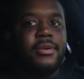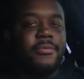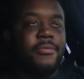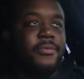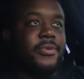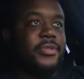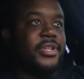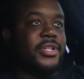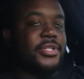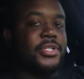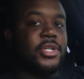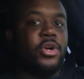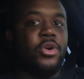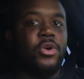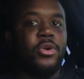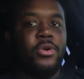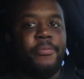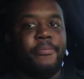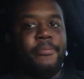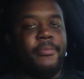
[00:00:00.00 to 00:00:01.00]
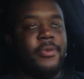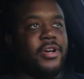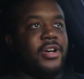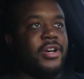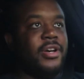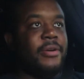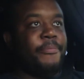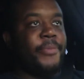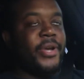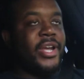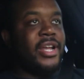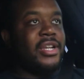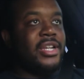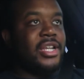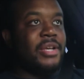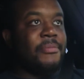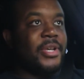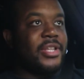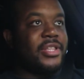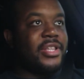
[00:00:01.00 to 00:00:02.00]
with this whole
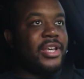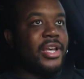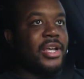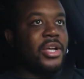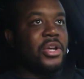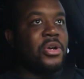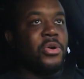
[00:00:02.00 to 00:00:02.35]
pandemic thing